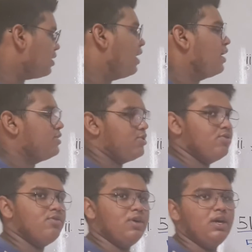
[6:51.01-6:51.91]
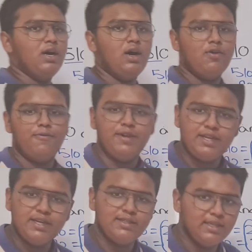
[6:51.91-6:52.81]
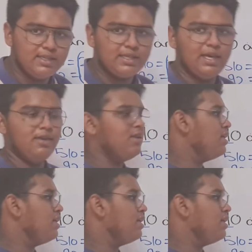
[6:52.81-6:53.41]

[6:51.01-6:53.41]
I had showed how we take this and